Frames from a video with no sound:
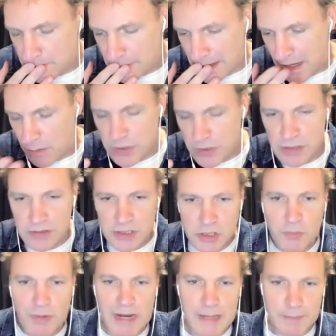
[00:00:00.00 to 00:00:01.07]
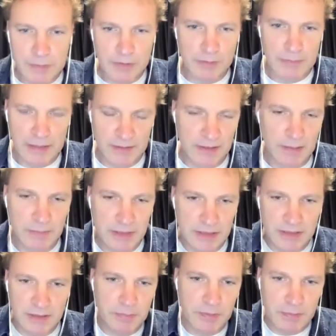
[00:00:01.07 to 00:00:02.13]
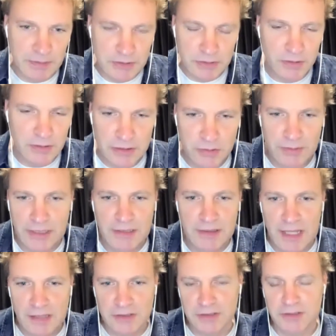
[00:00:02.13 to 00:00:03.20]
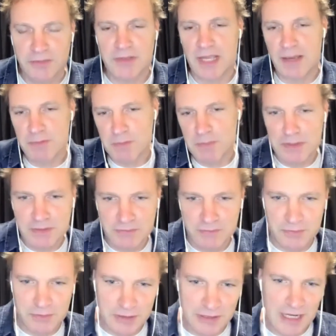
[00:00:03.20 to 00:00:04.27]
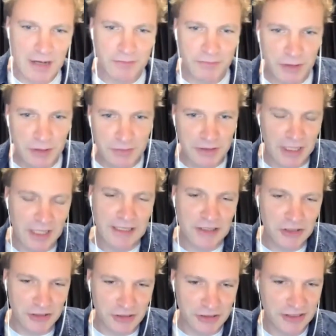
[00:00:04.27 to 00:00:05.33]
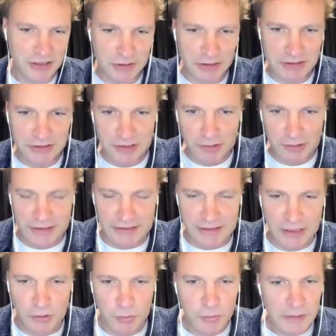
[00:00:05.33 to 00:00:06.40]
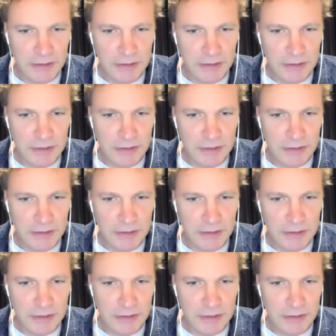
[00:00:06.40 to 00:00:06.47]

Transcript: How would you describe your method? I mean, you probably told this already thousands of times, but for our listeners, it's totally new.